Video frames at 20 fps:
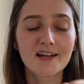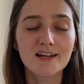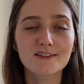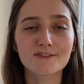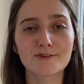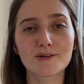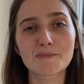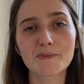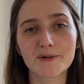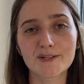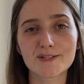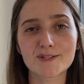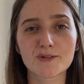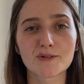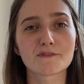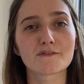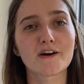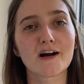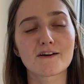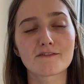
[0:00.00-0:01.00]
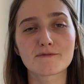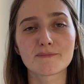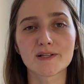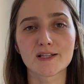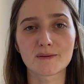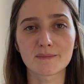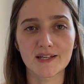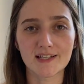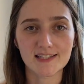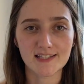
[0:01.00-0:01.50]

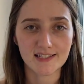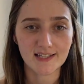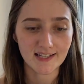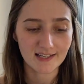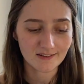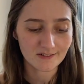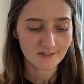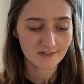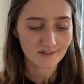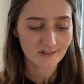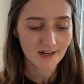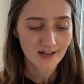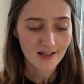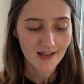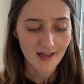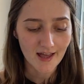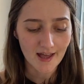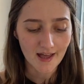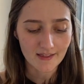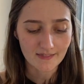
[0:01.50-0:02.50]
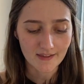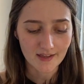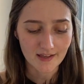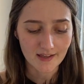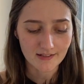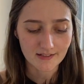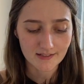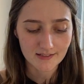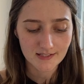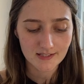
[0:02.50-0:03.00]
3.25mm needle and
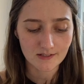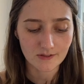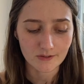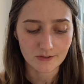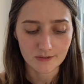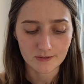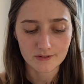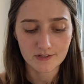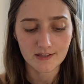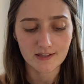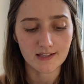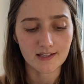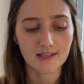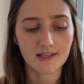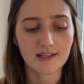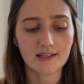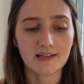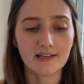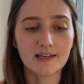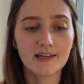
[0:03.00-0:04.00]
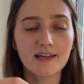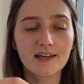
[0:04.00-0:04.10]
then sewed the